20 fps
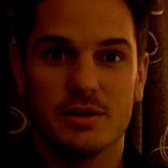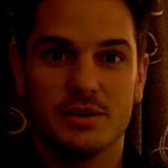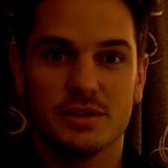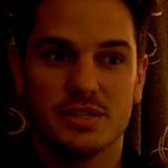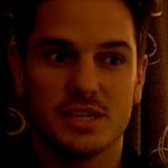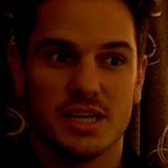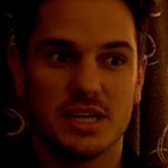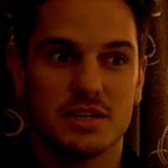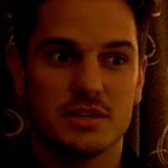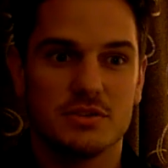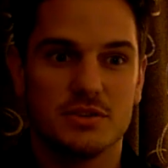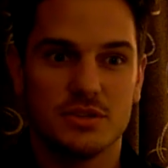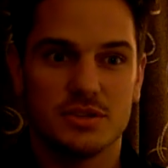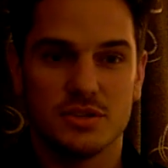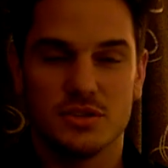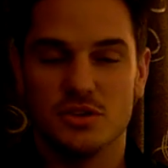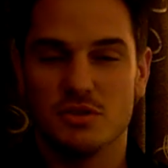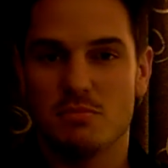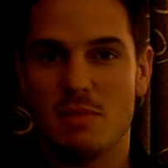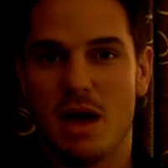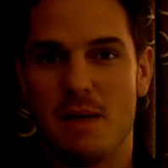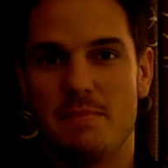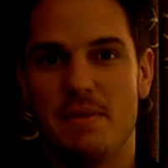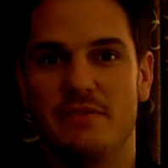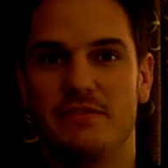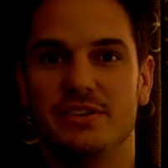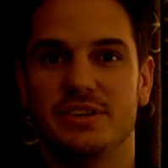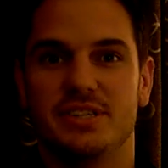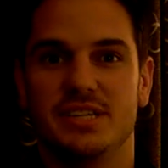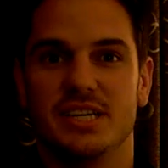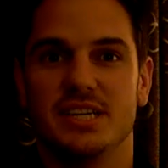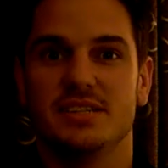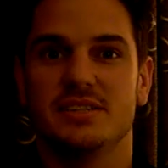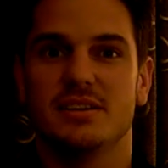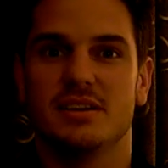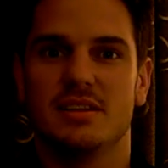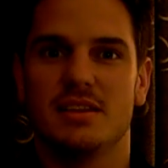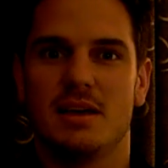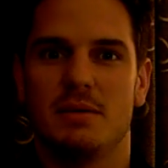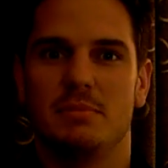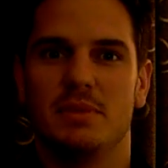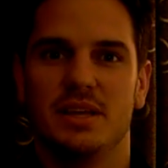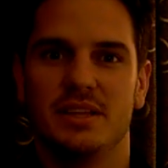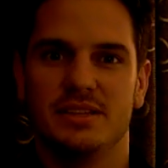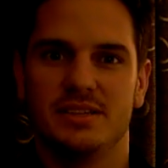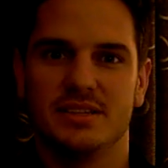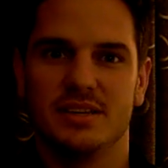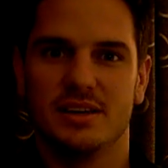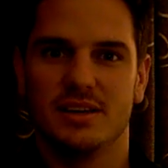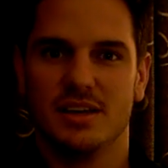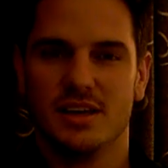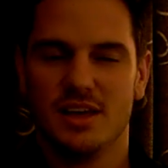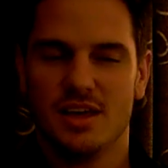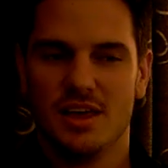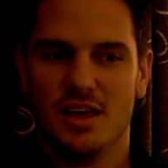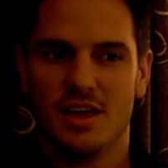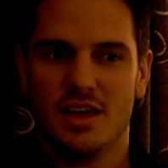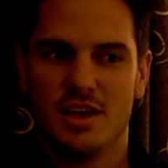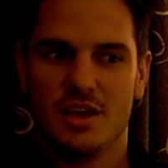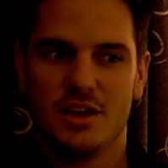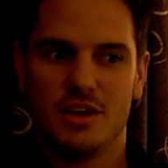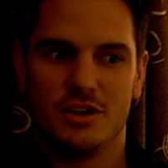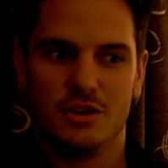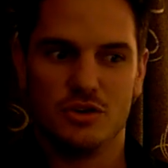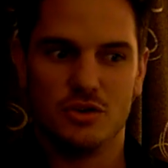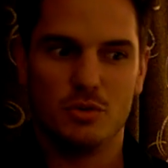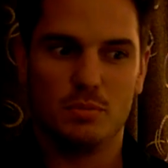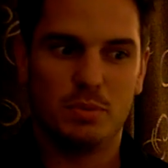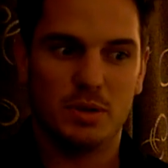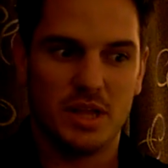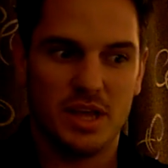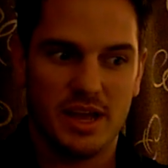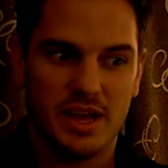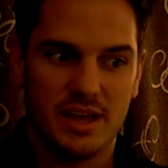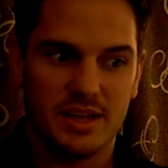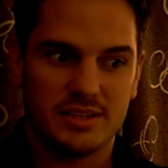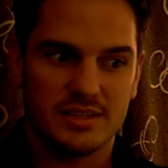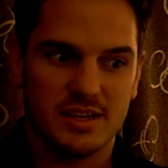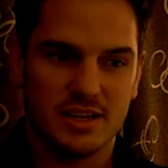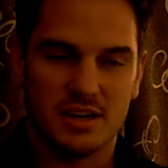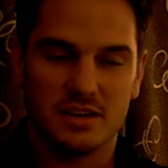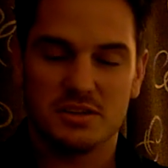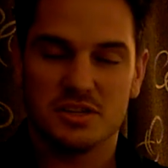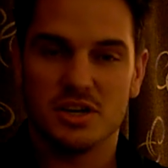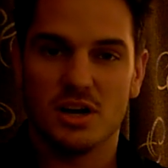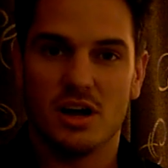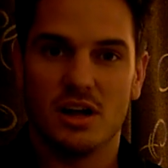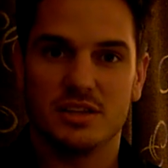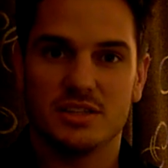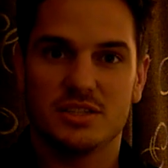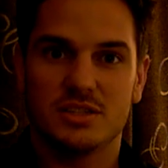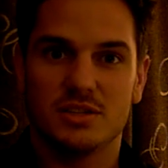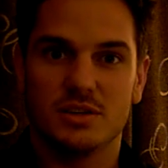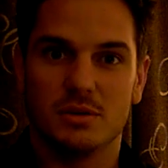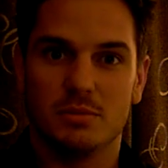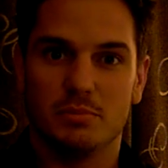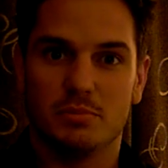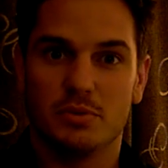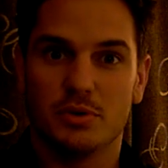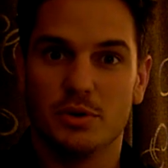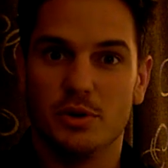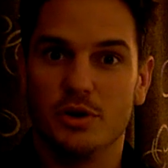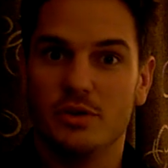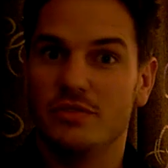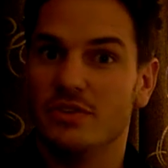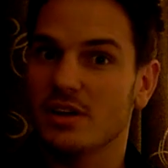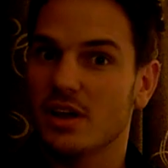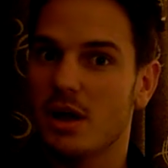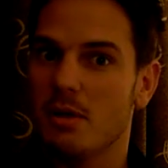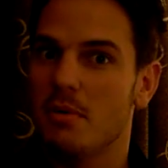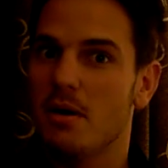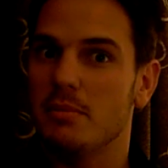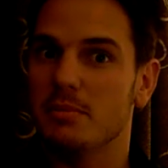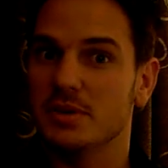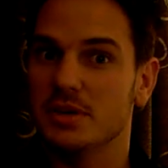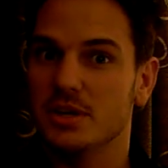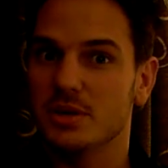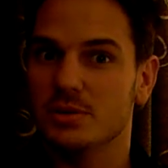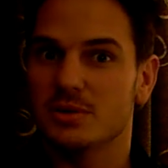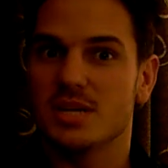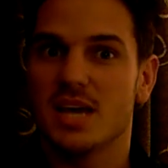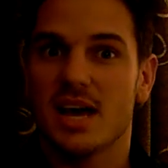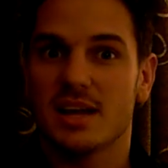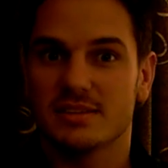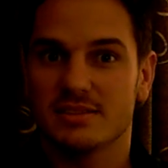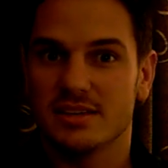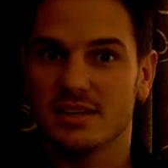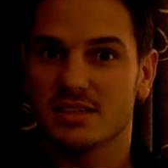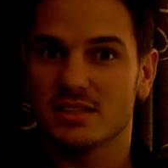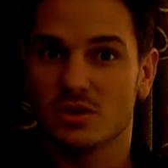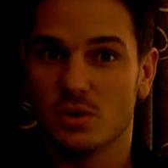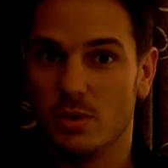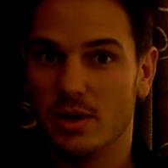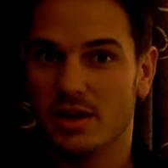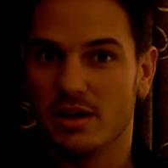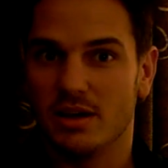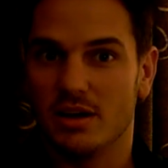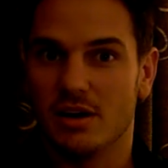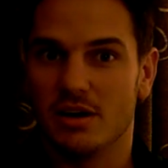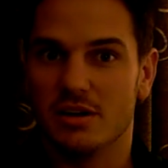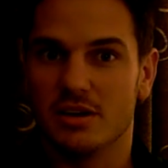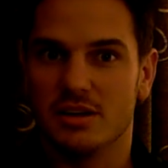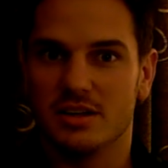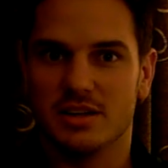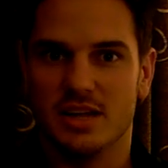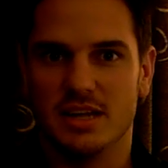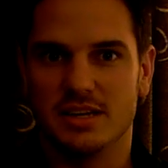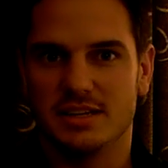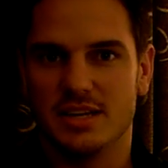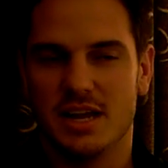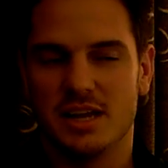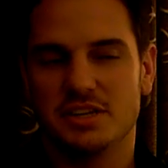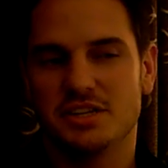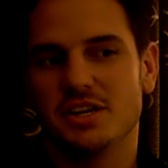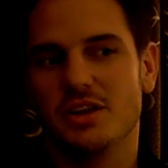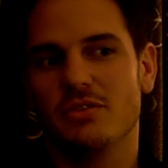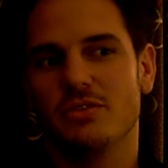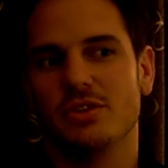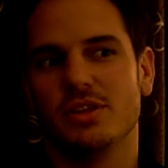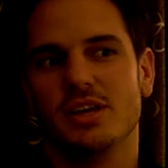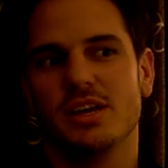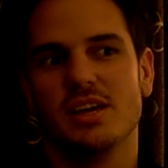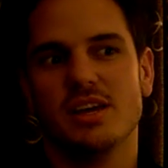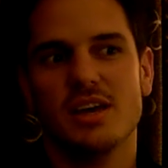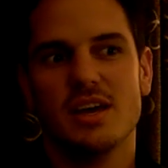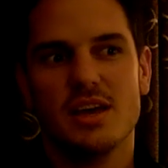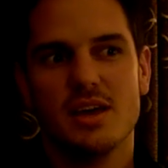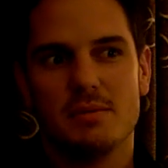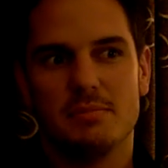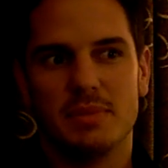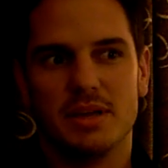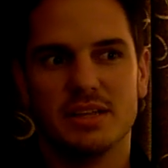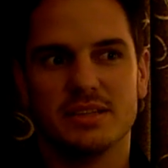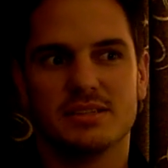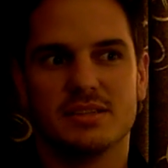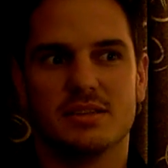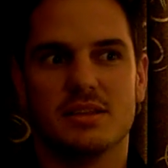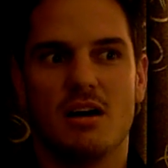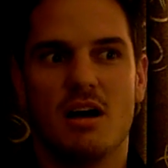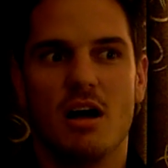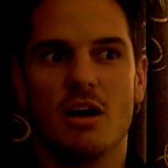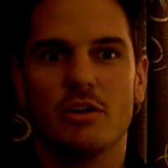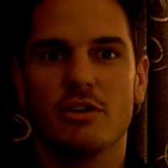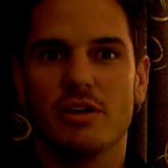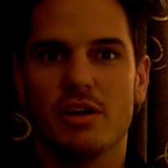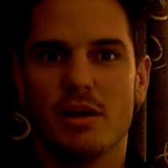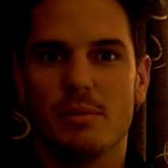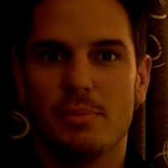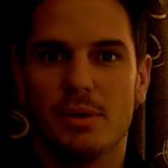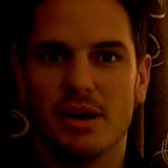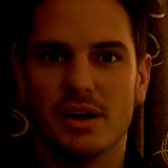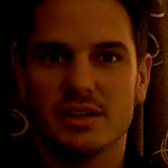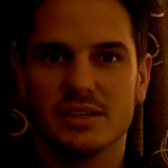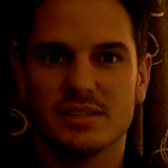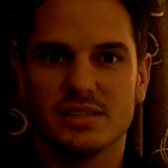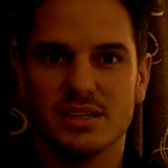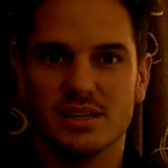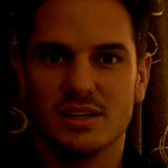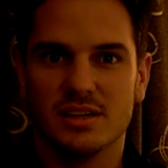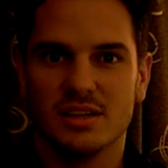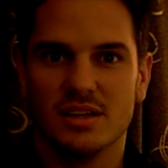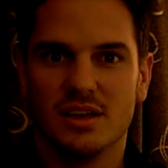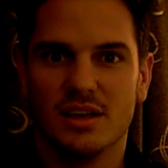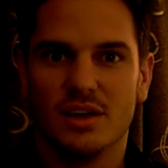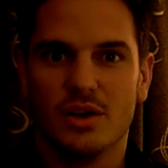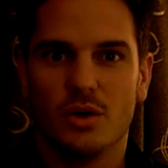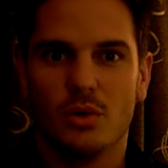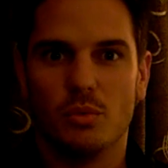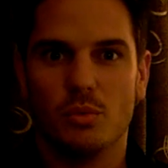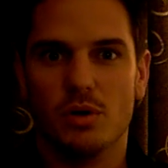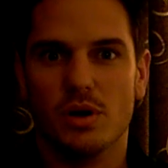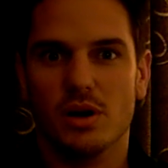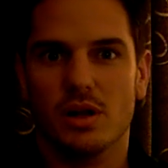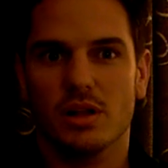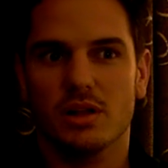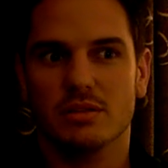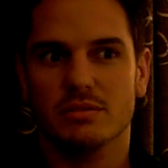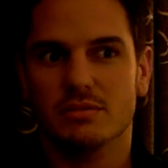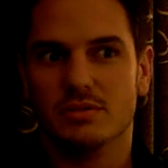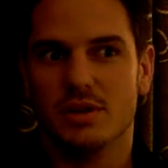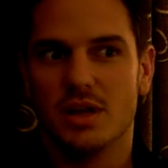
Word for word: is they introduce a new map every season, and that means that new players get a chance to improve and come up with new tactics quicker, and it, it generally means that the hungrier person will